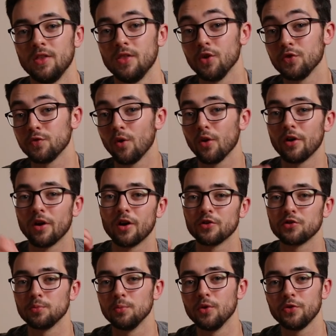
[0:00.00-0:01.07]
And those four are
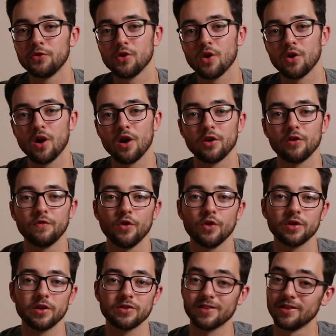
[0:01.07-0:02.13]
smooth zone
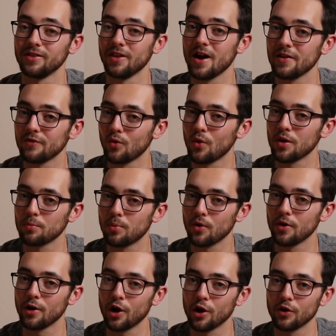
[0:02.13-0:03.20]
autofocus, live
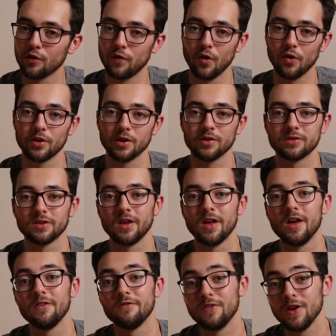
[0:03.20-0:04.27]
1-point autofocus,
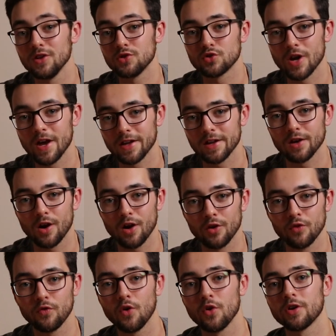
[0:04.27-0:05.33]
face tracking
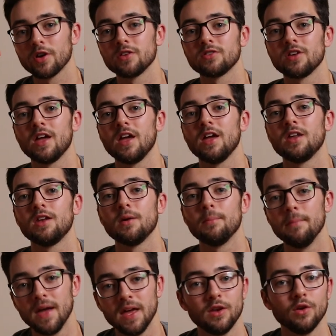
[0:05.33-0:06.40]
autofocus, and
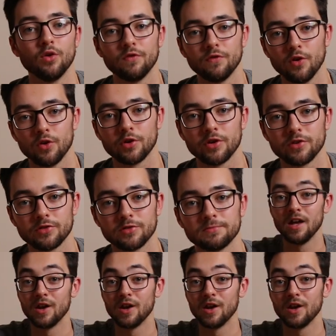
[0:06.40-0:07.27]
manual focus.